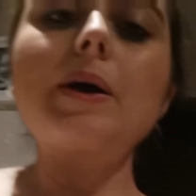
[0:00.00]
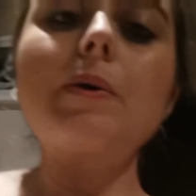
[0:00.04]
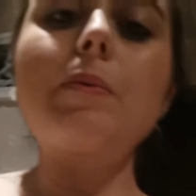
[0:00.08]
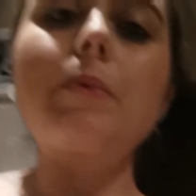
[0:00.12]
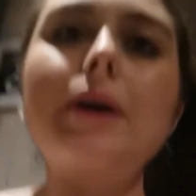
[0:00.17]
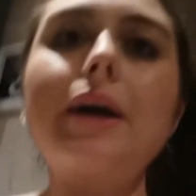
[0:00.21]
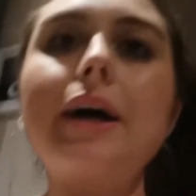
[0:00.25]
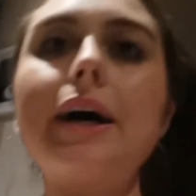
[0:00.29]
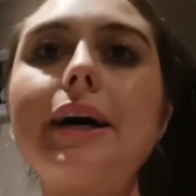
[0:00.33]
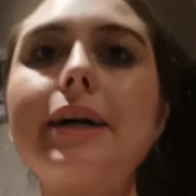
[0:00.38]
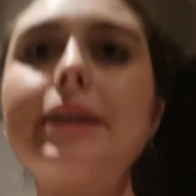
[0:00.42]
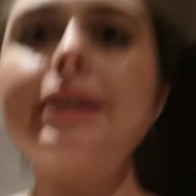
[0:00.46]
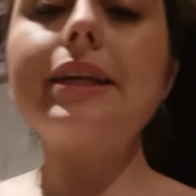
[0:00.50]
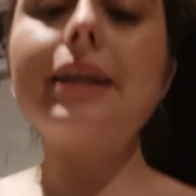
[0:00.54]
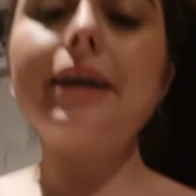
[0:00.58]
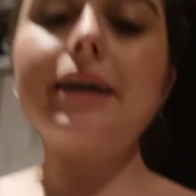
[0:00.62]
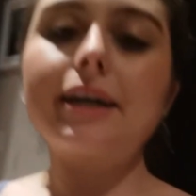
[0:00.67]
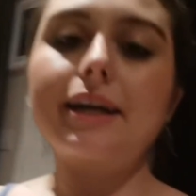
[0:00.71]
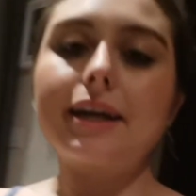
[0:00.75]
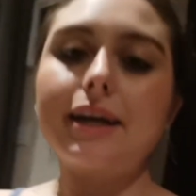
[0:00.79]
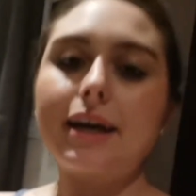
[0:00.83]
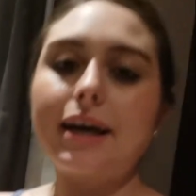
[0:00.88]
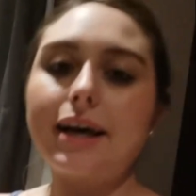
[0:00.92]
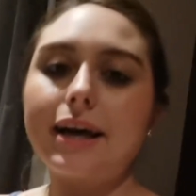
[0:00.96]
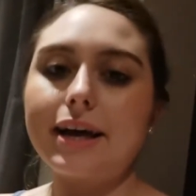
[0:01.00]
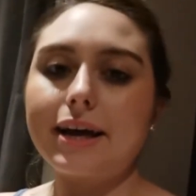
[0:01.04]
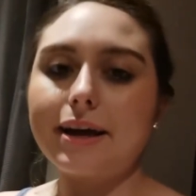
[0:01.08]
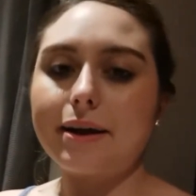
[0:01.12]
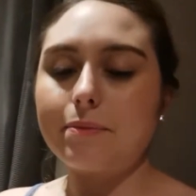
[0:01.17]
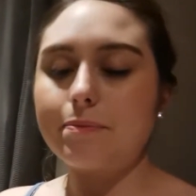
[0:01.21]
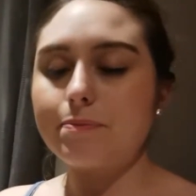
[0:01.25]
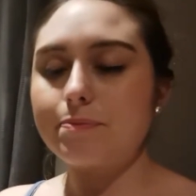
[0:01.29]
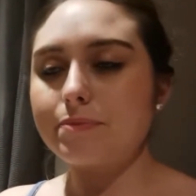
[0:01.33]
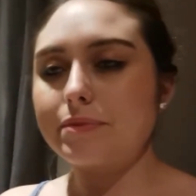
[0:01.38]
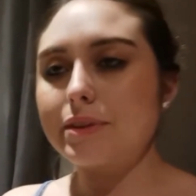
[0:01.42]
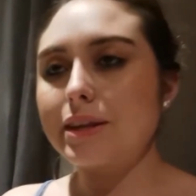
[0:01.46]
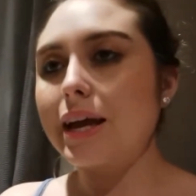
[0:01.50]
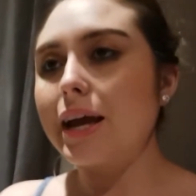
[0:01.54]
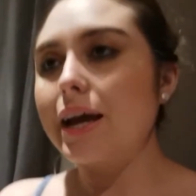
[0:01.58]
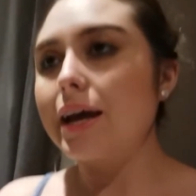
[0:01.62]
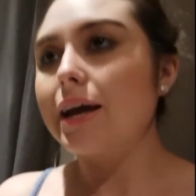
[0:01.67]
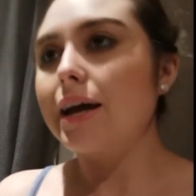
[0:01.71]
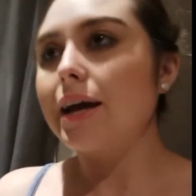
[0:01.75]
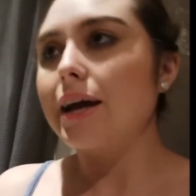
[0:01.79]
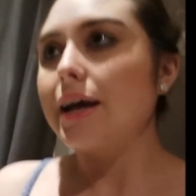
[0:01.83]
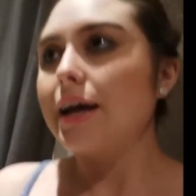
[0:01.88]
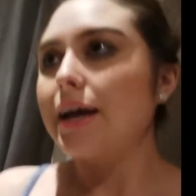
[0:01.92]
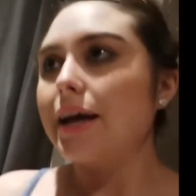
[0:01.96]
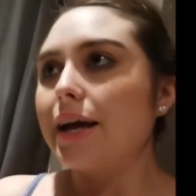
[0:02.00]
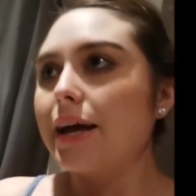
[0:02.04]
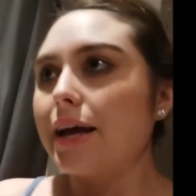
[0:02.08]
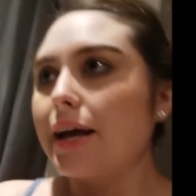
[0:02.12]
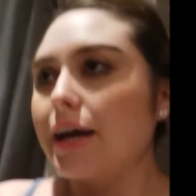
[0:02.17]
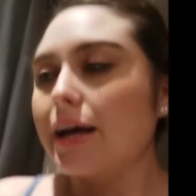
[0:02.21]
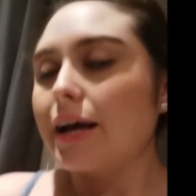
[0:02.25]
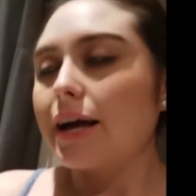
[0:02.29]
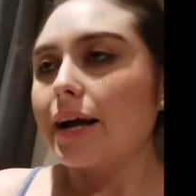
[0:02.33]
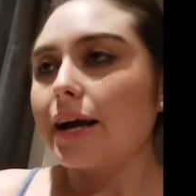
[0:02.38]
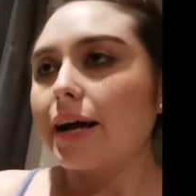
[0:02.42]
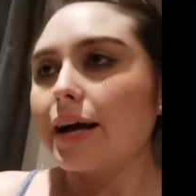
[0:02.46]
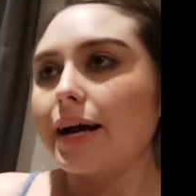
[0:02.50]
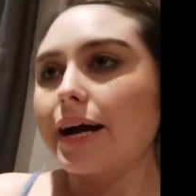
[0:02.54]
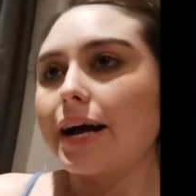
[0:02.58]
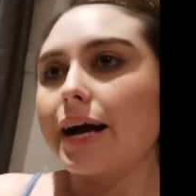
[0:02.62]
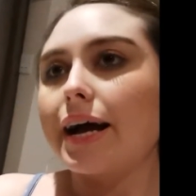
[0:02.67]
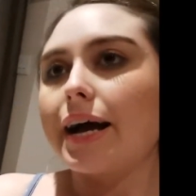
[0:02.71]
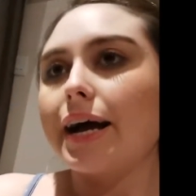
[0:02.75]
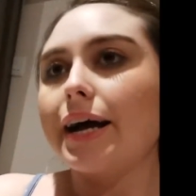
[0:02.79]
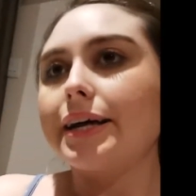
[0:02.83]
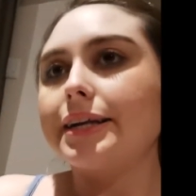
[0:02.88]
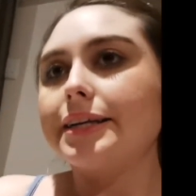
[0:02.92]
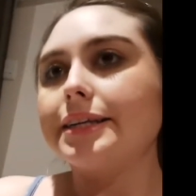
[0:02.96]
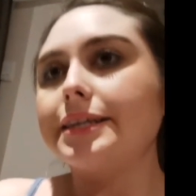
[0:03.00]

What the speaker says: yeah, we had like a